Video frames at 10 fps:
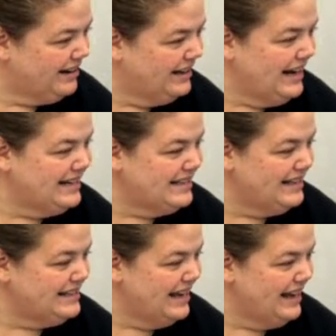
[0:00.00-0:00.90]
Good night,
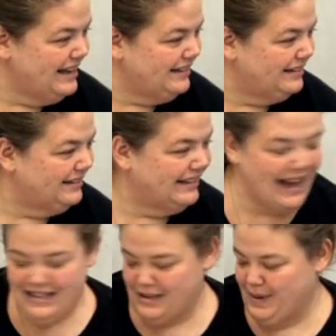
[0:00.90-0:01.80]
Zaza.
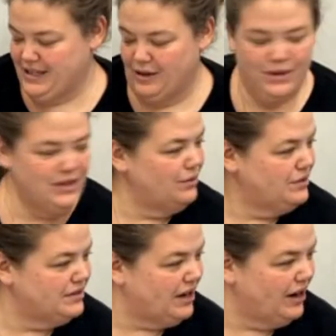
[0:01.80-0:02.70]
Yes, and my son was so
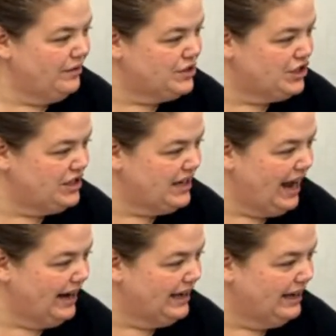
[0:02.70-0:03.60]
sorry. I was
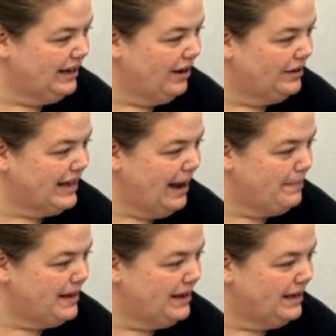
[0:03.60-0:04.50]
yapping,
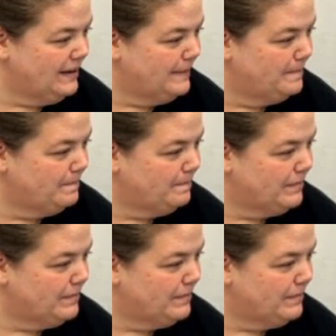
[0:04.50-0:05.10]
and